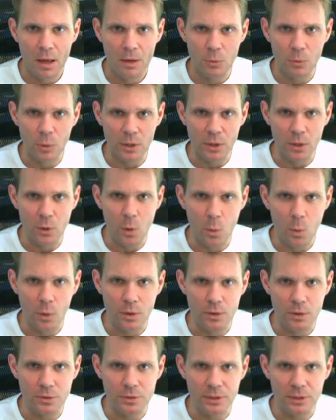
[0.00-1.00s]
when, you, when
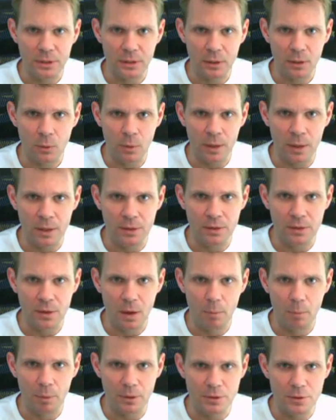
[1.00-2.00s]
you're dealing with
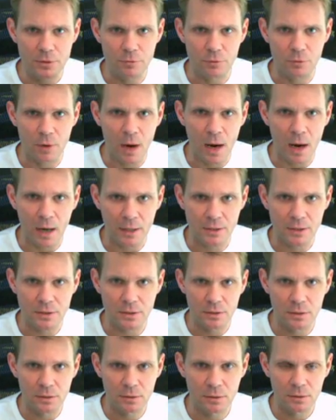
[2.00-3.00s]
a bunch of
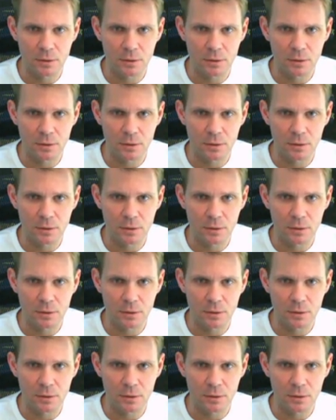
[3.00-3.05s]
rocks